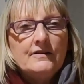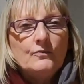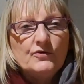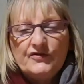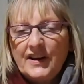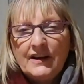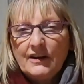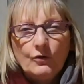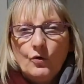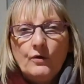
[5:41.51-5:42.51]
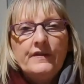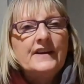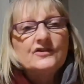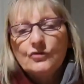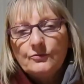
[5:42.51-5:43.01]
was drinking a lot,
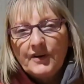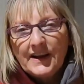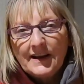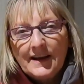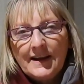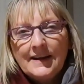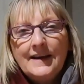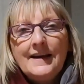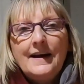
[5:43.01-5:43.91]
then stopped drinking,